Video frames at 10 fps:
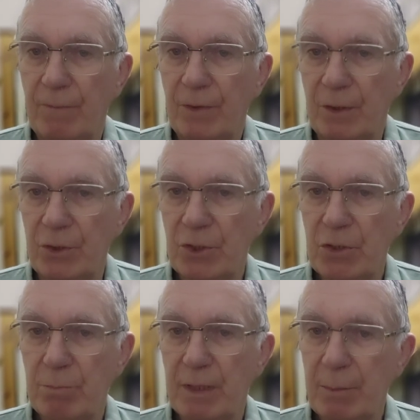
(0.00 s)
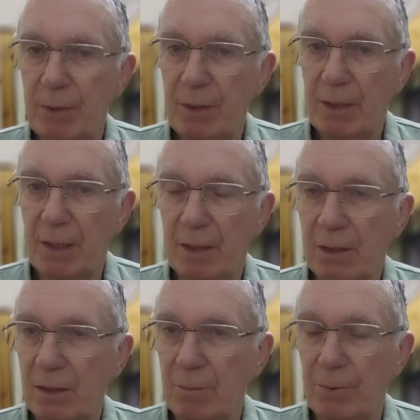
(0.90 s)
and just maybe that
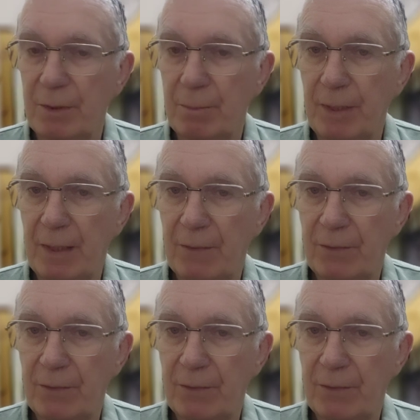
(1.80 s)
can't be a bad